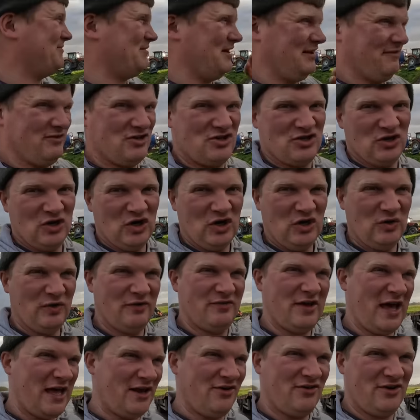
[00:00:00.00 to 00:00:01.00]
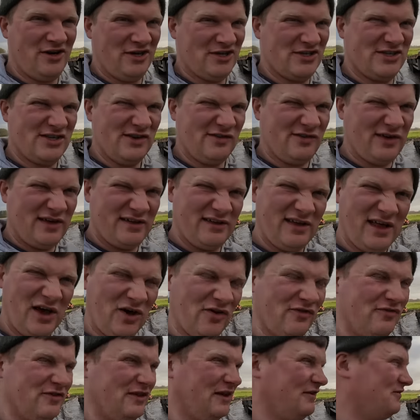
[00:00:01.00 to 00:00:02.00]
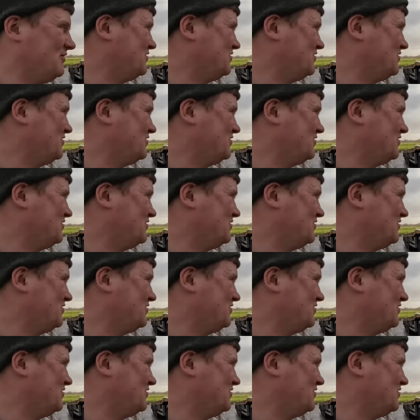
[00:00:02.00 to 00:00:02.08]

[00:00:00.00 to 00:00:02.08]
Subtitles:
bit of a tour with Henry and stuff. Hopefully you've